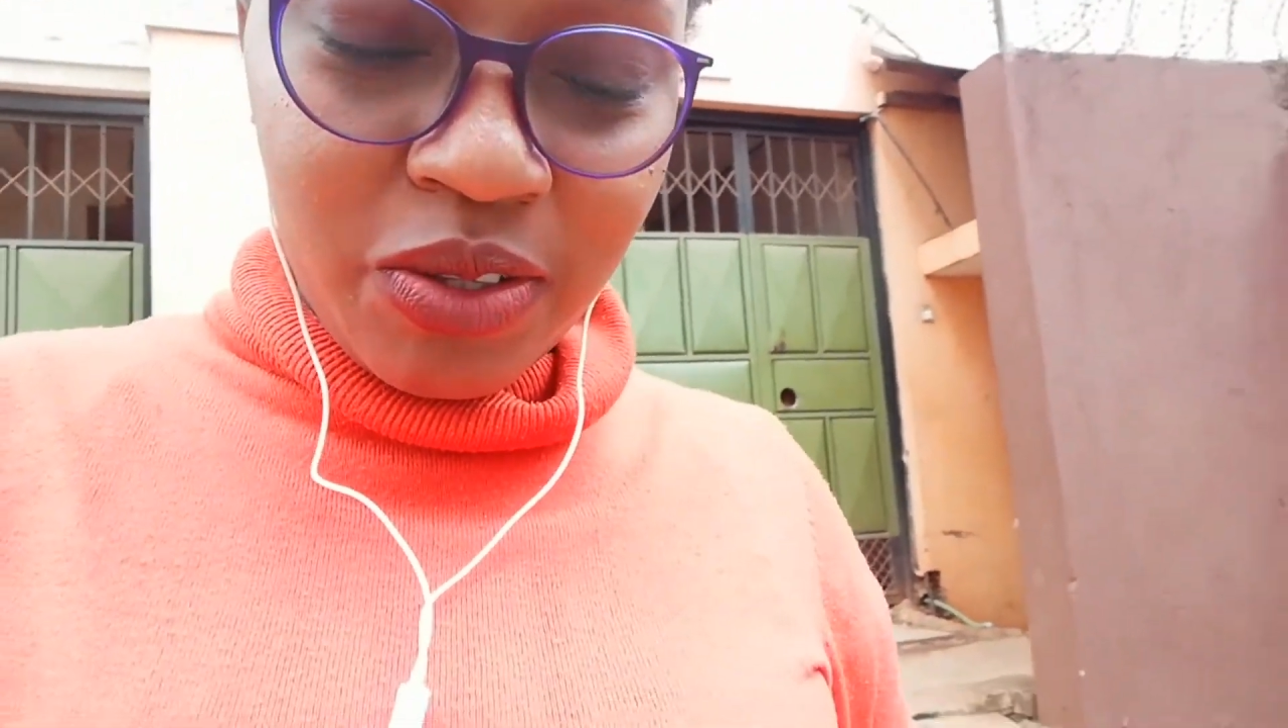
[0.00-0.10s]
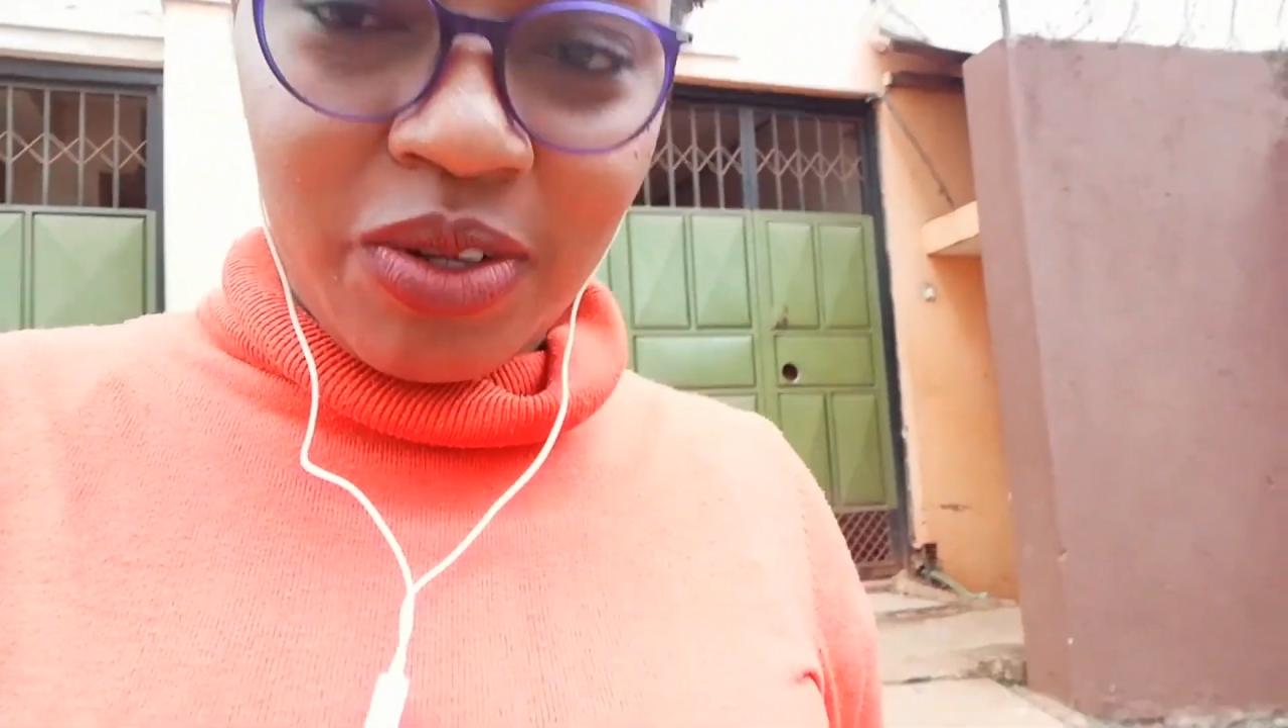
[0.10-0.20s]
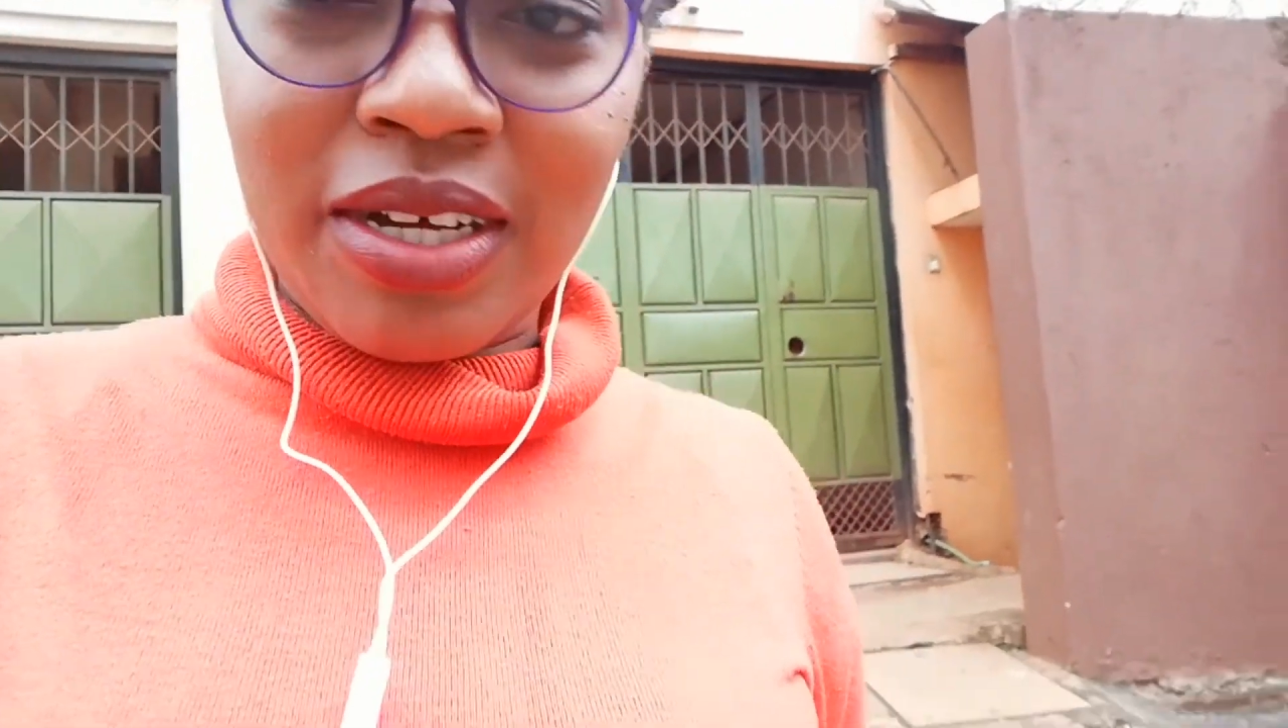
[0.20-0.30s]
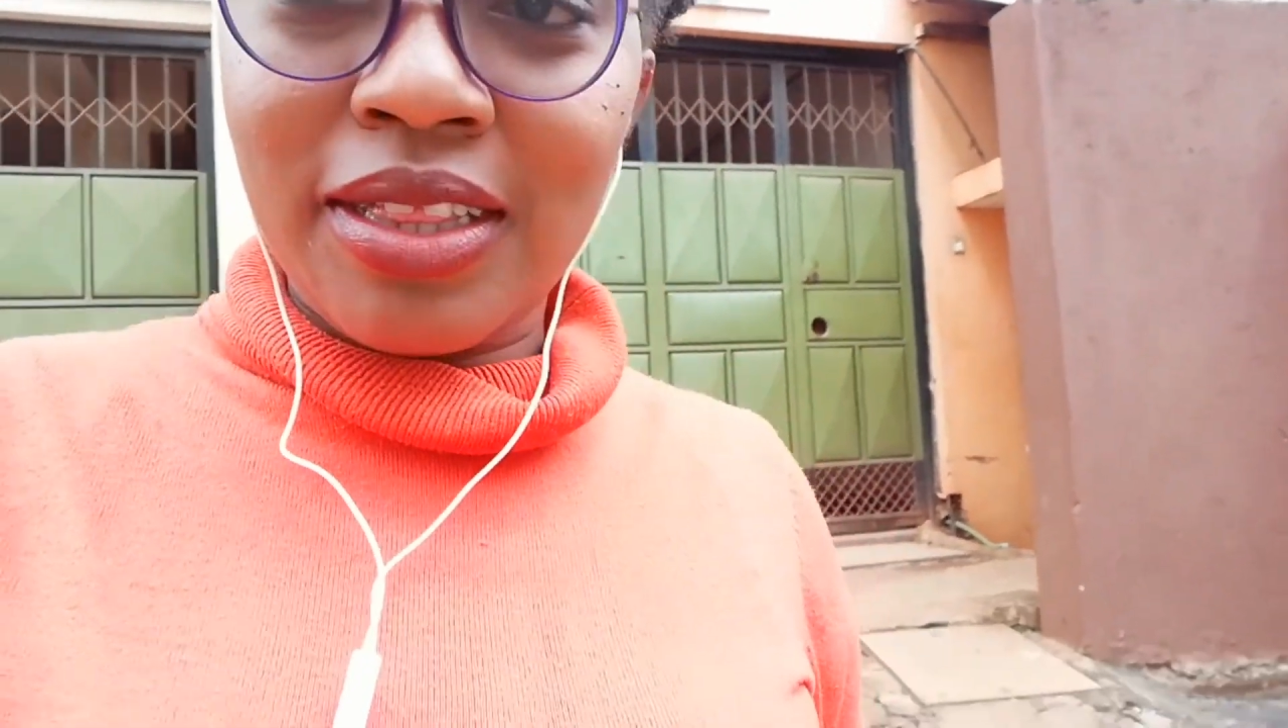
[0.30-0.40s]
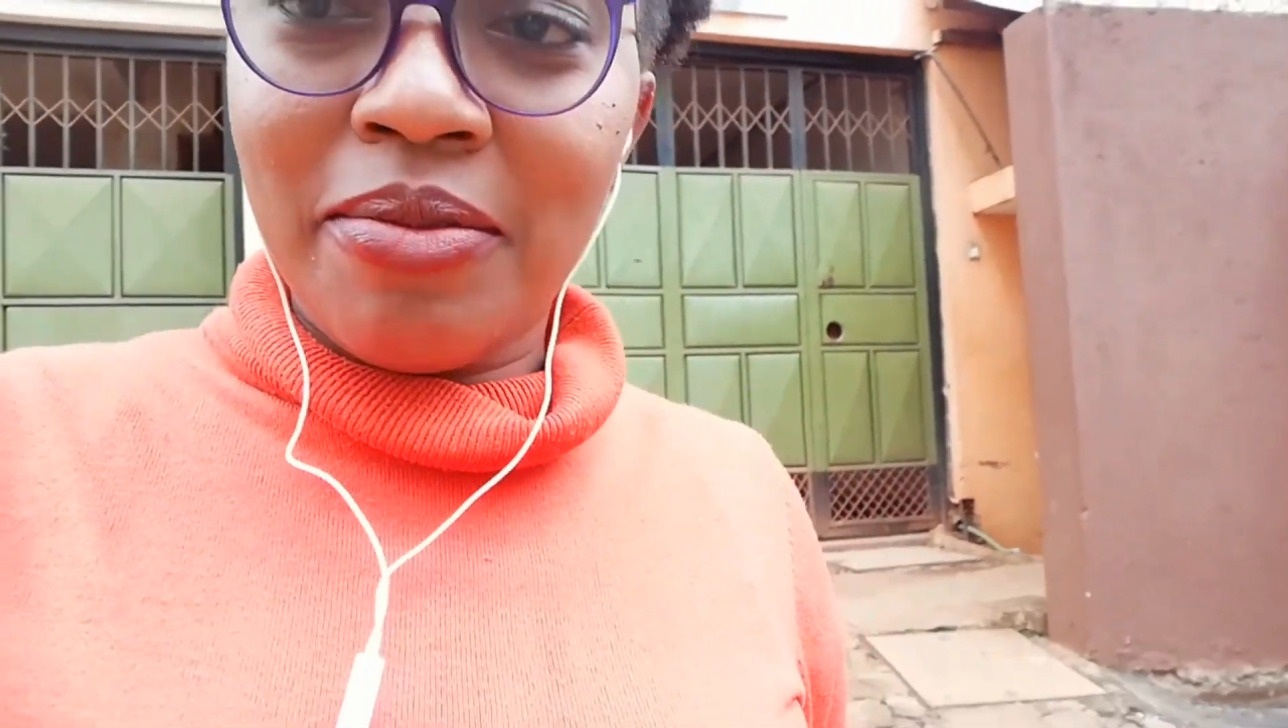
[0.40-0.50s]
you
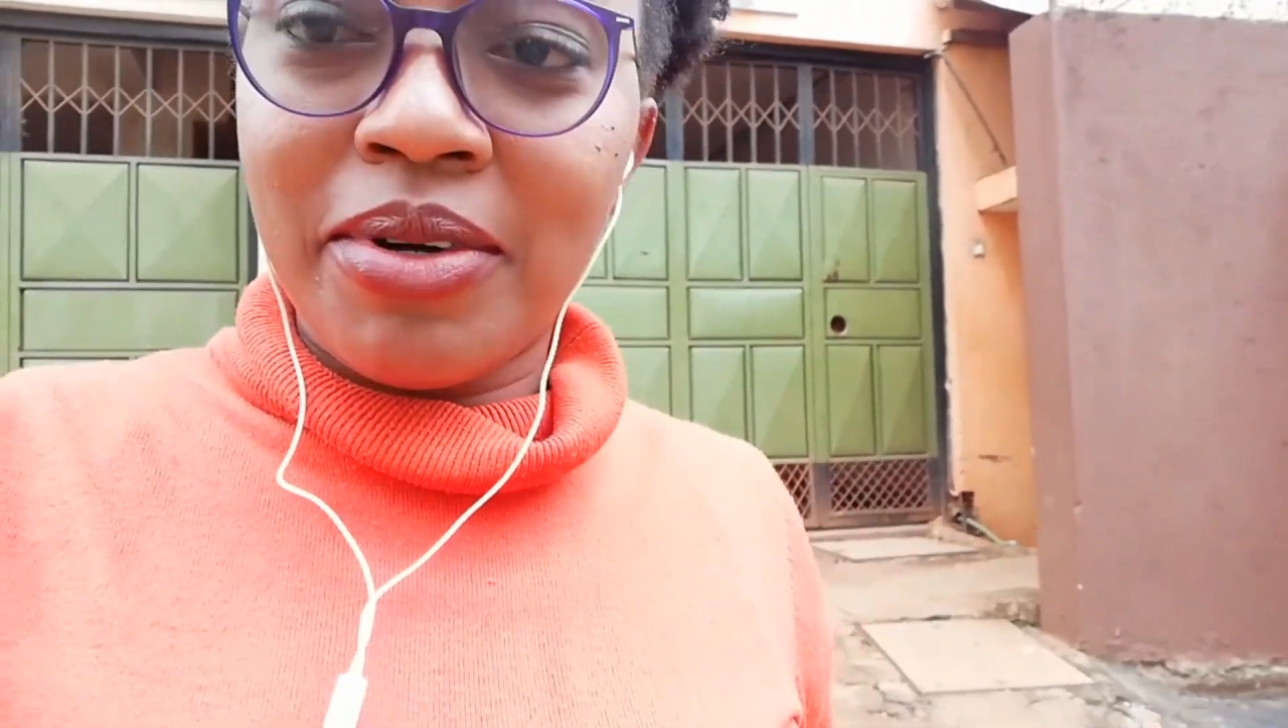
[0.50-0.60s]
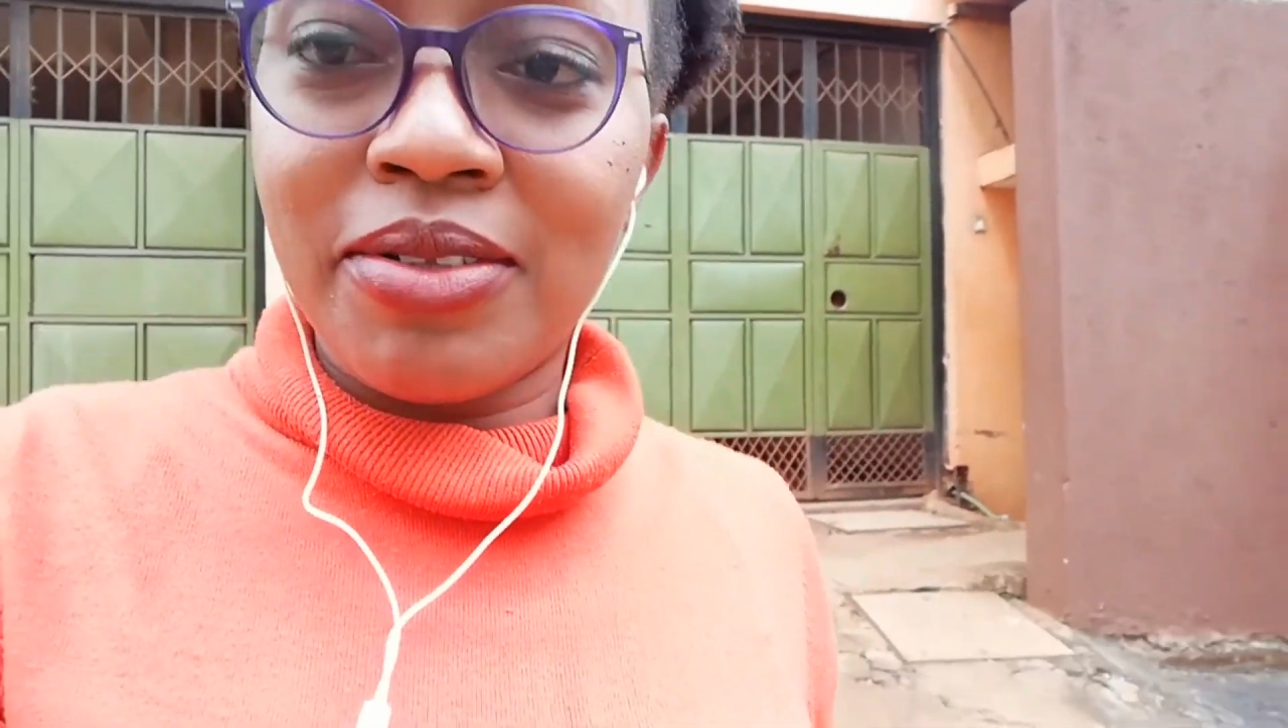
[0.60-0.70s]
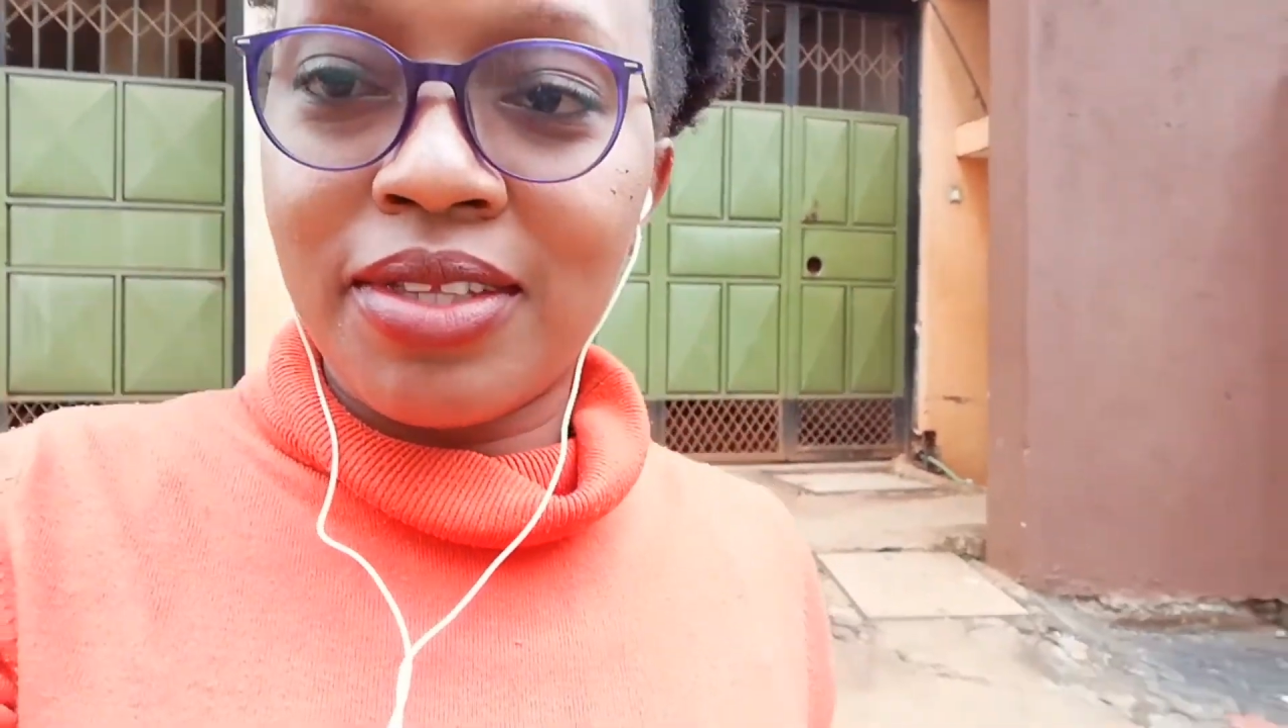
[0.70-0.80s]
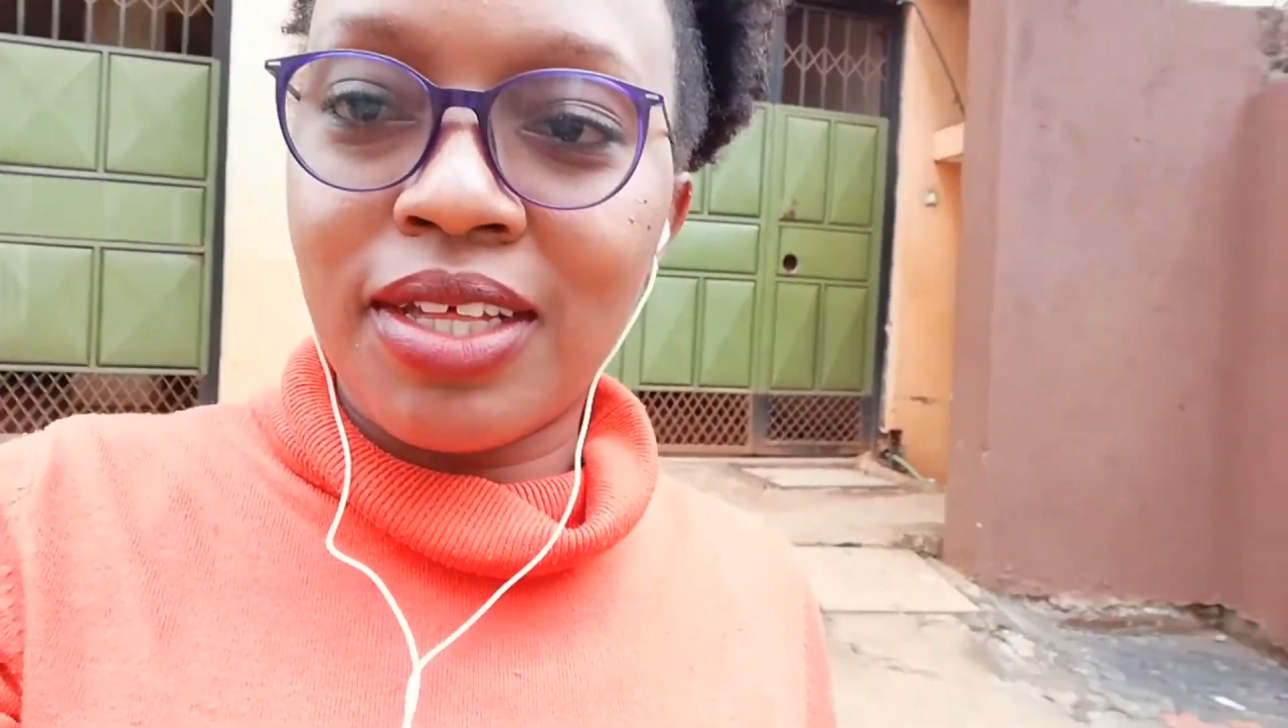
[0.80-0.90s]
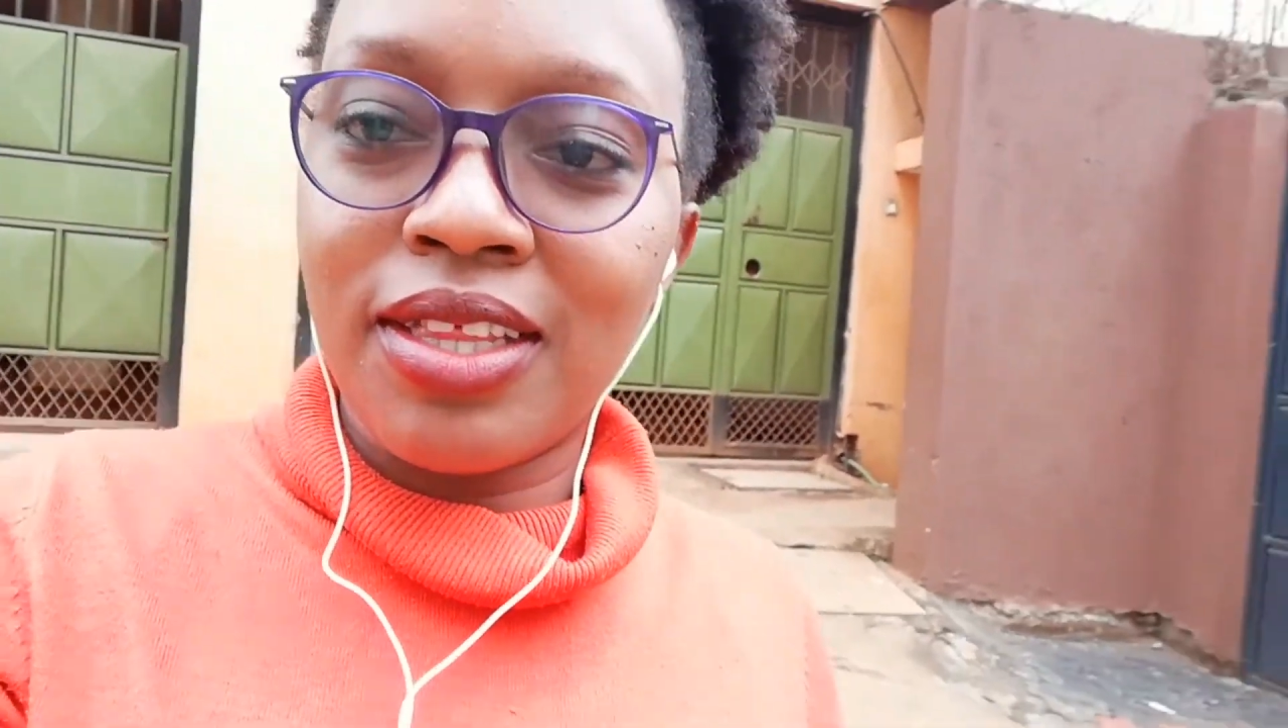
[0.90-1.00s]
hang them outside,